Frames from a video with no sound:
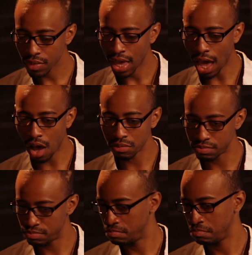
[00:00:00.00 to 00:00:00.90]
how
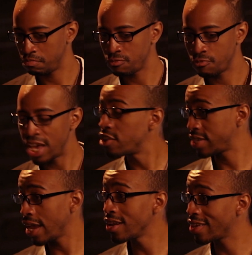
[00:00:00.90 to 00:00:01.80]

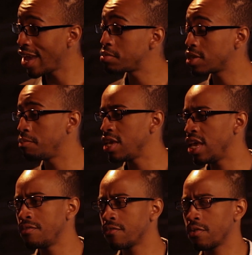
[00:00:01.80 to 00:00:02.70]
entertaining games can be,
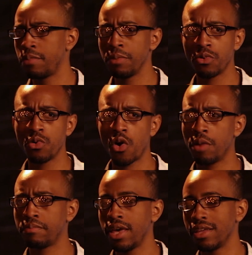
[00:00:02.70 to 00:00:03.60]
even for people who
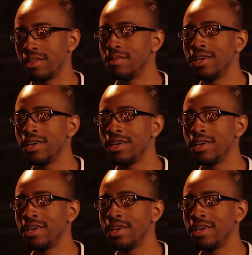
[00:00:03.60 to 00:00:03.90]
aren't playing them.